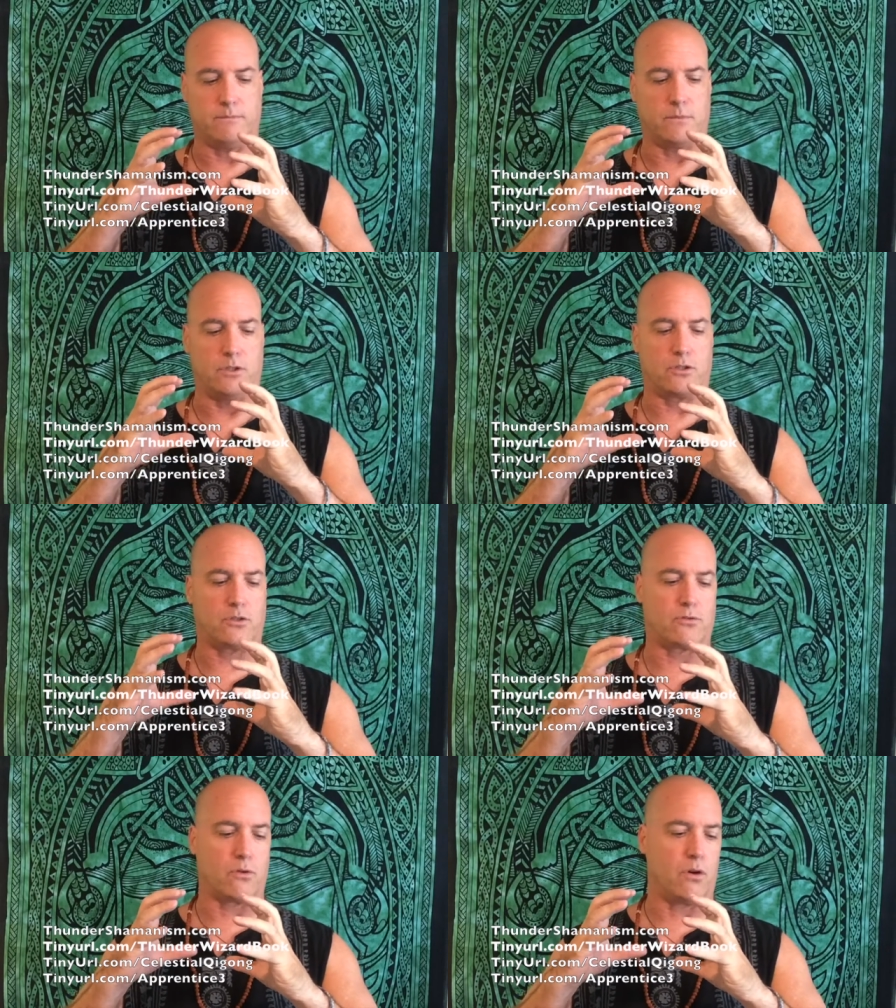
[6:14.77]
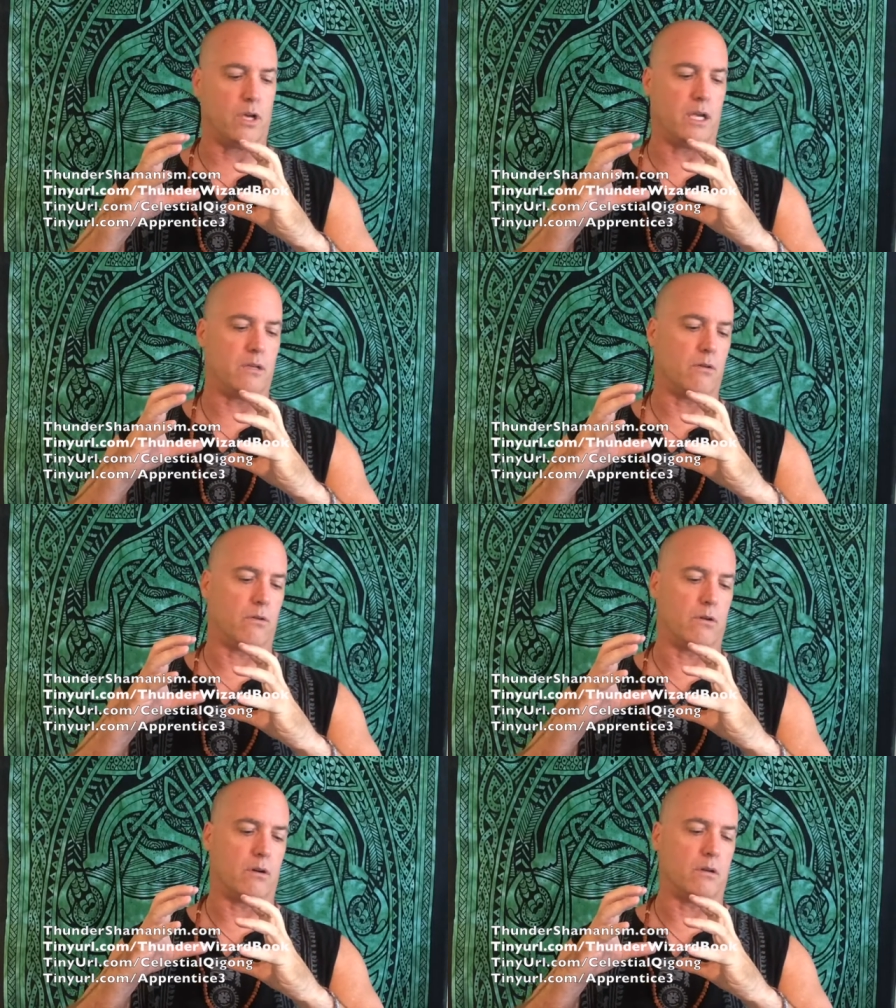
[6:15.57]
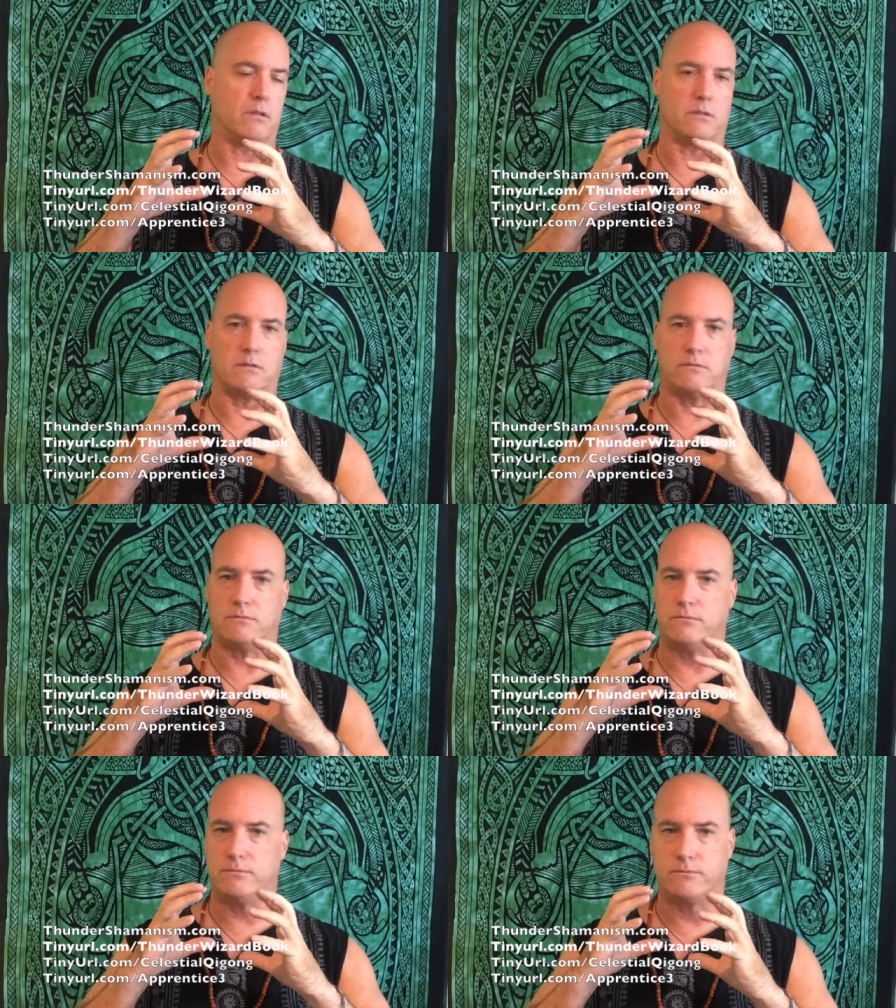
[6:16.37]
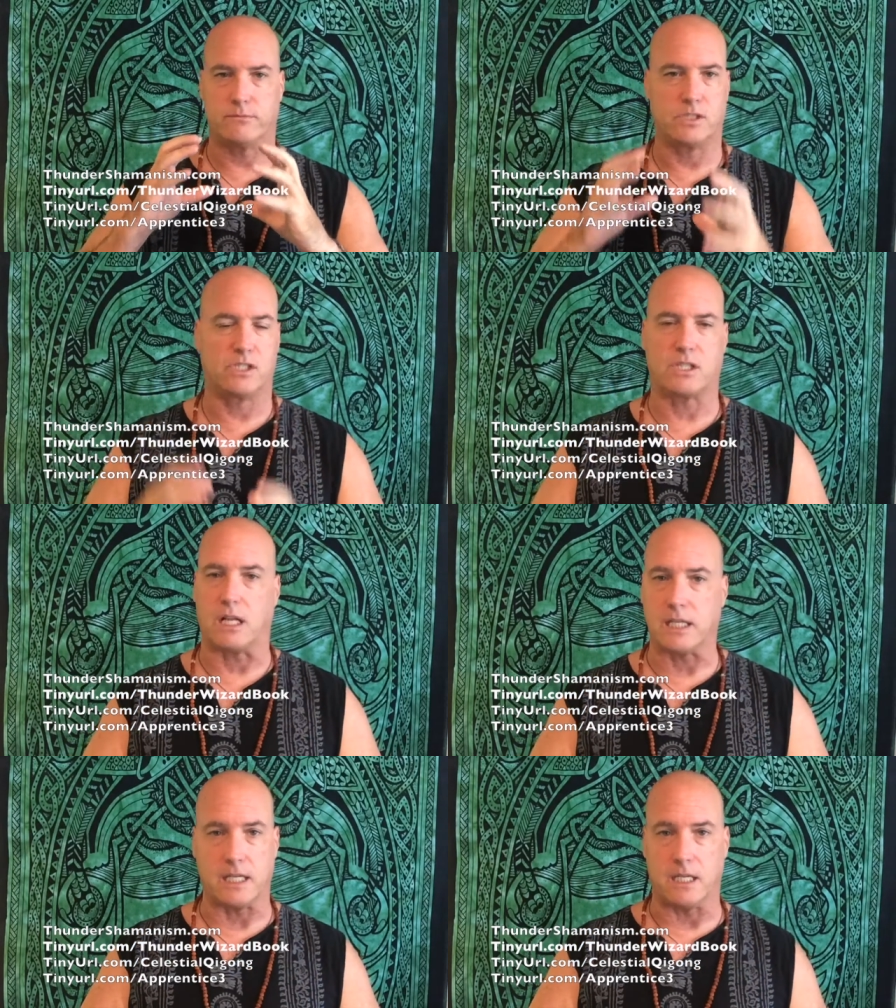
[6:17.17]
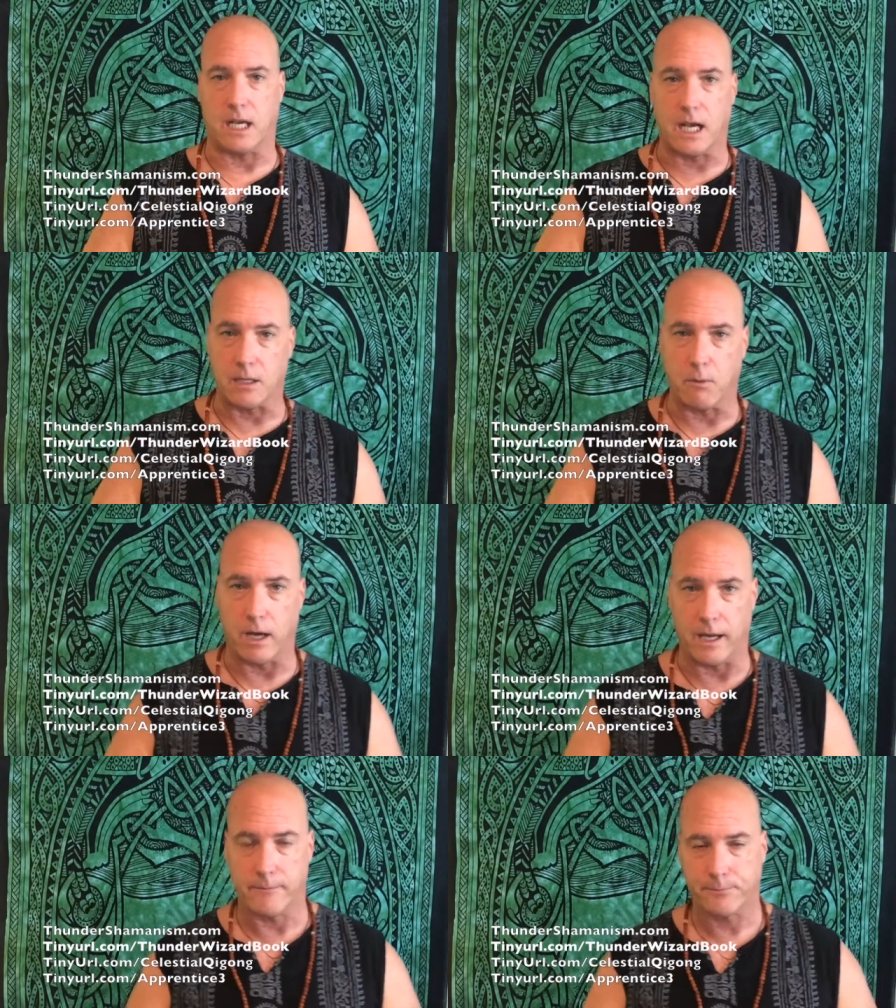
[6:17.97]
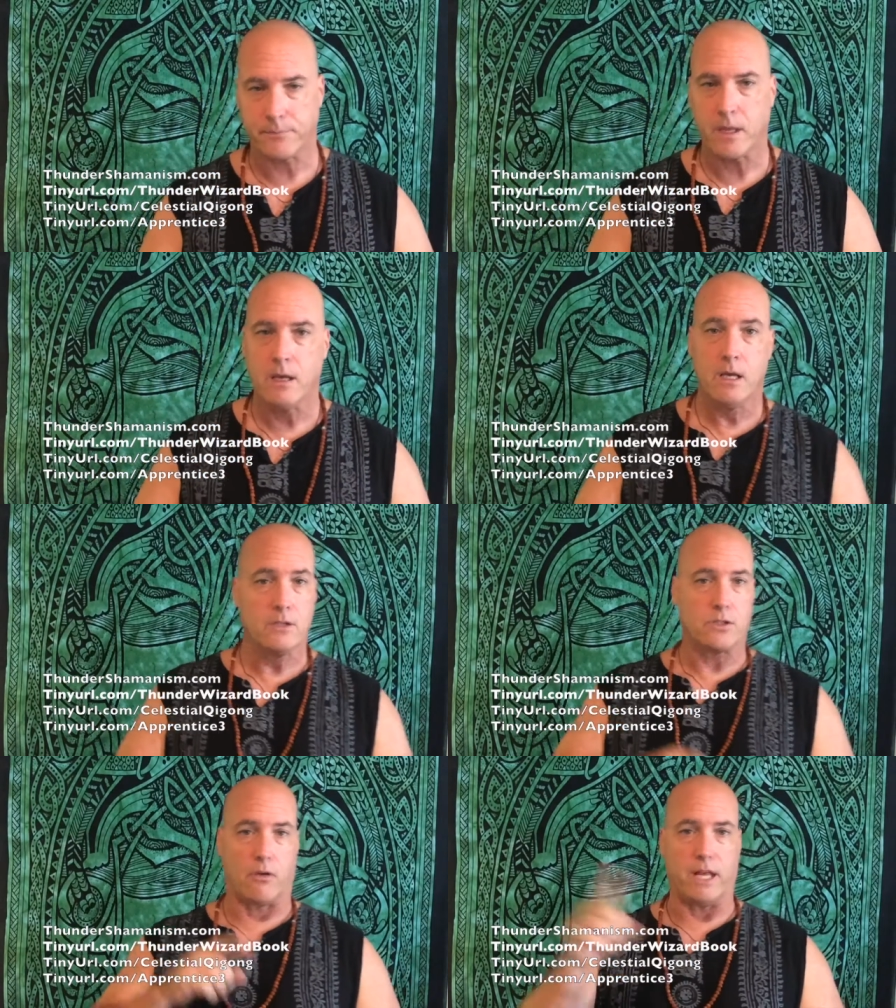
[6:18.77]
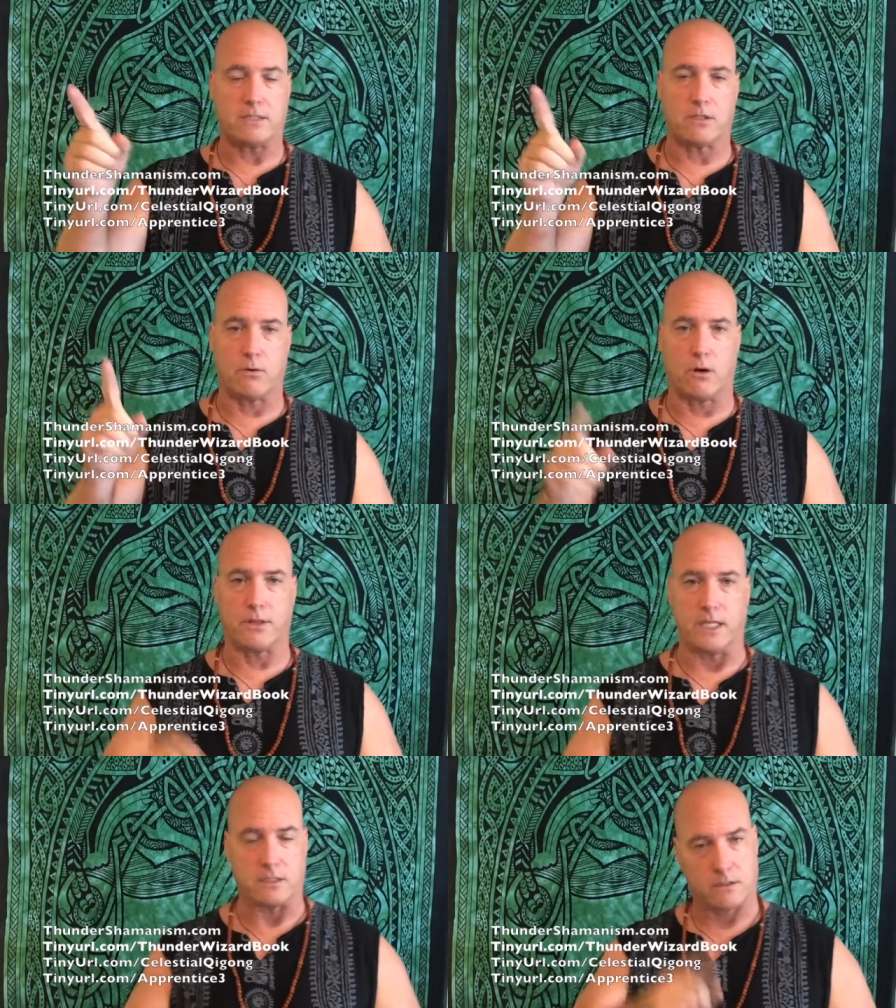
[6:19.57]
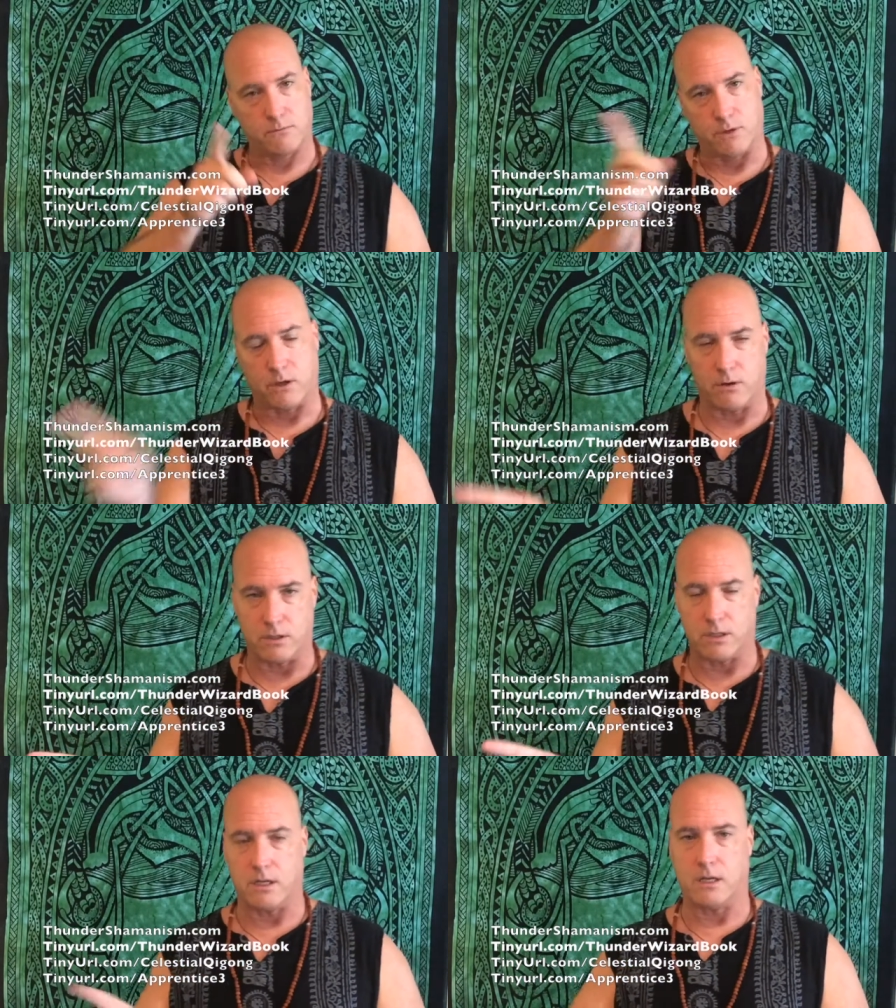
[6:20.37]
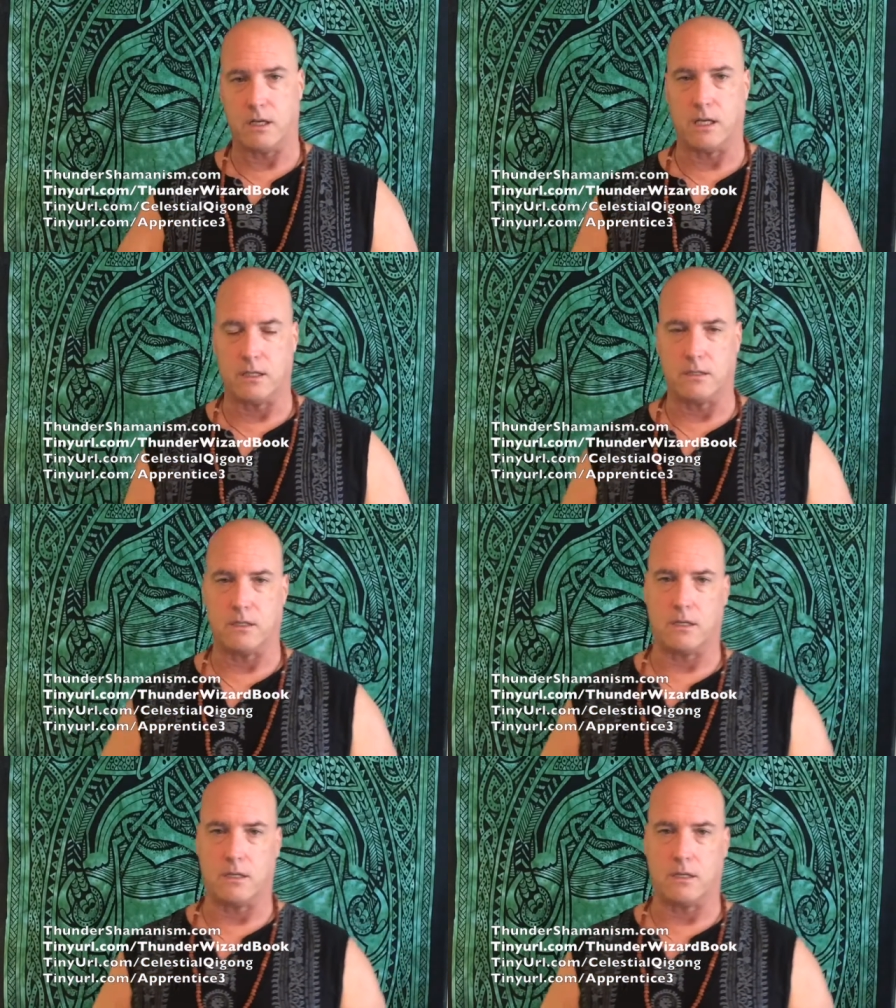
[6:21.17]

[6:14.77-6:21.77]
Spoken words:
destroyed or sullied in any way. So that's the northeast. We go in